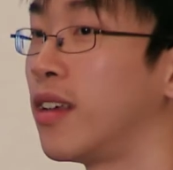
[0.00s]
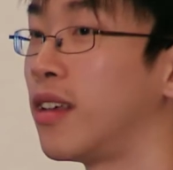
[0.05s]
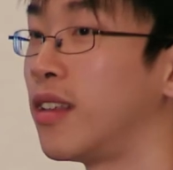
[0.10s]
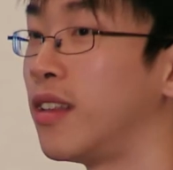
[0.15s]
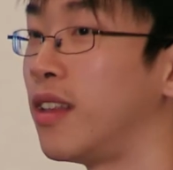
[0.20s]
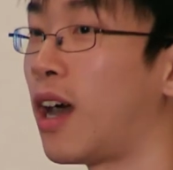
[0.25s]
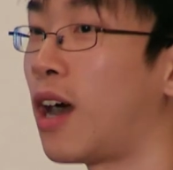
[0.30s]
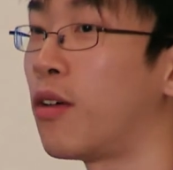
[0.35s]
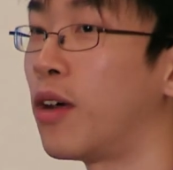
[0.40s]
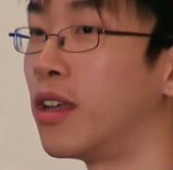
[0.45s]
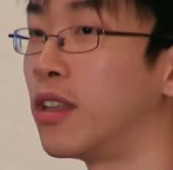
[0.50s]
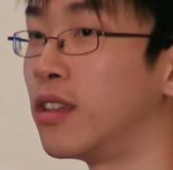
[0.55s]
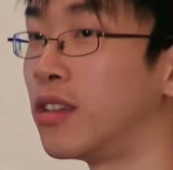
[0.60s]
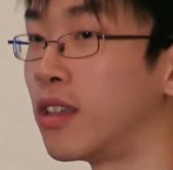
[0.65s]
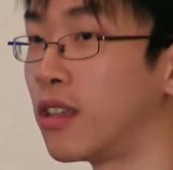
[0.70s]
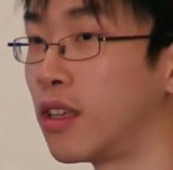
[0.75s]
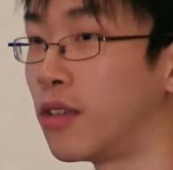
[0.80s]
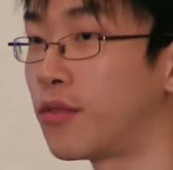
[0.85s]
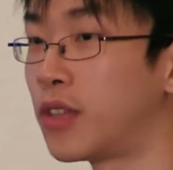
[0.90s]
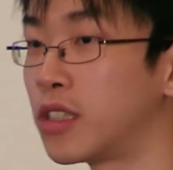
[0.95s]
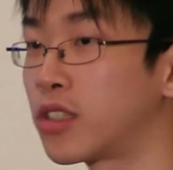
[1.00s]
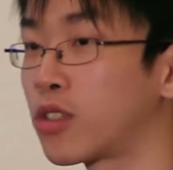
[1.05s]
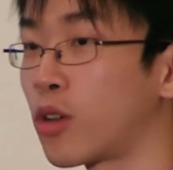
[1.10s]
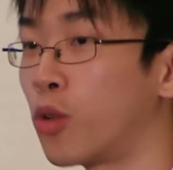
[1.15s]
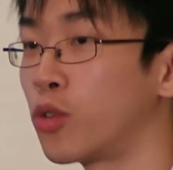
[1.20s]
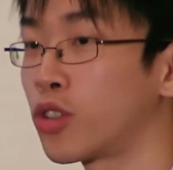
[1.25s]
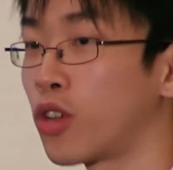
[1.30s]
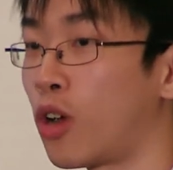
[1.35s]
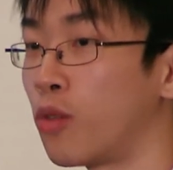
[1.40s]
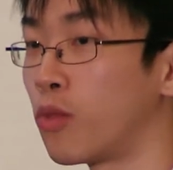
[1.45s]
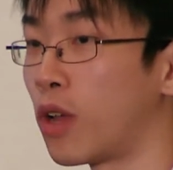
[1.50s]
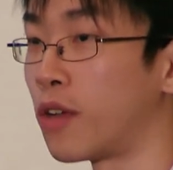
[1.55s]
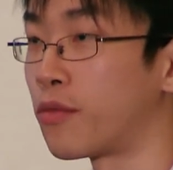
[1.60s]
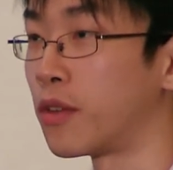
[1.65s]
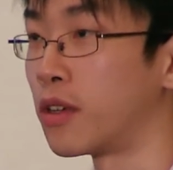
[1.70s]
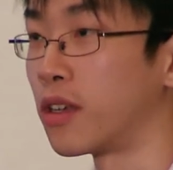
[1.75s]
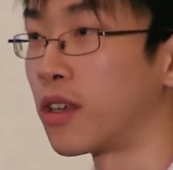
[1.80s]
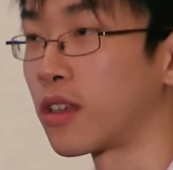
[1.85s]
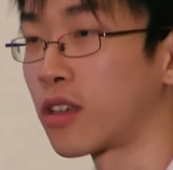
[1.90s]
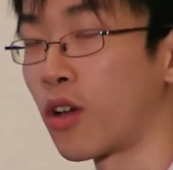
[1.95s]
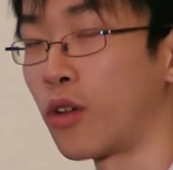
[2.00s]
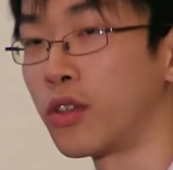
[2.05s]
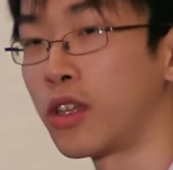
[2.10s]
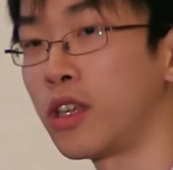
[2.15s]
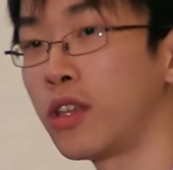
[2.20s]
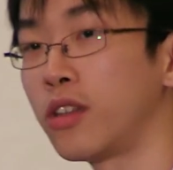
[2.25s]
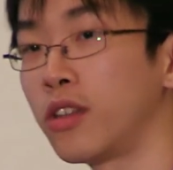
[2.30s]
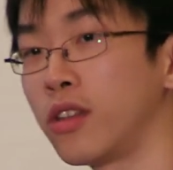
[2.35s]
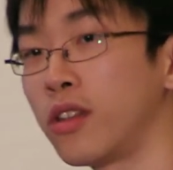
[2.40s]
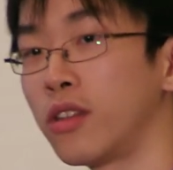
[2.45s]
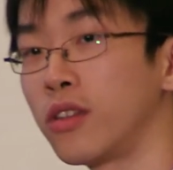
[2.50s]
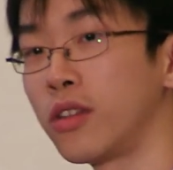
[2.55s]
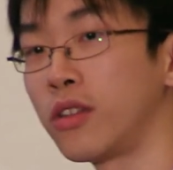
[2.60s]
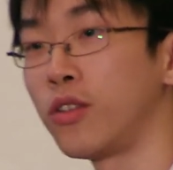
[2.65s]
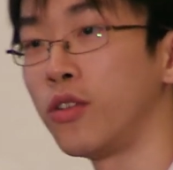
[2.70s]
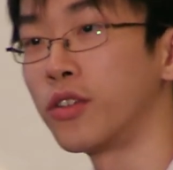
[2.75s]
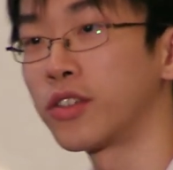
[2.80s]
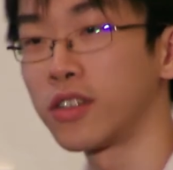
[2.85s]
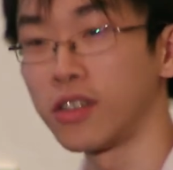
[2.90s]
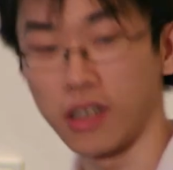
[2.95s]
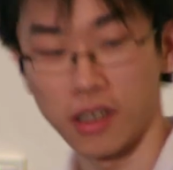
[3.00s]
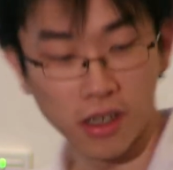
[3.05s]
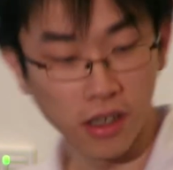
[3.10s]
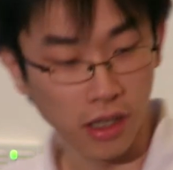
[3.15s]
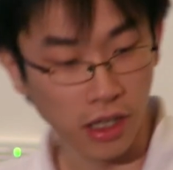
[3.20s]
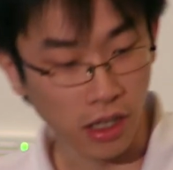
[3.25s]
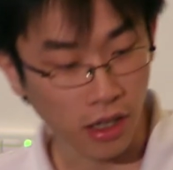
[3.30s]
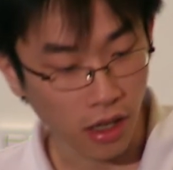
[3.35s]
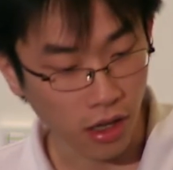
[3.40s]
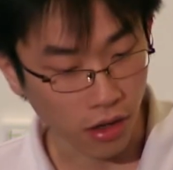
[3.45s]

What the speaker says: now, and if this goes on, we have a continuously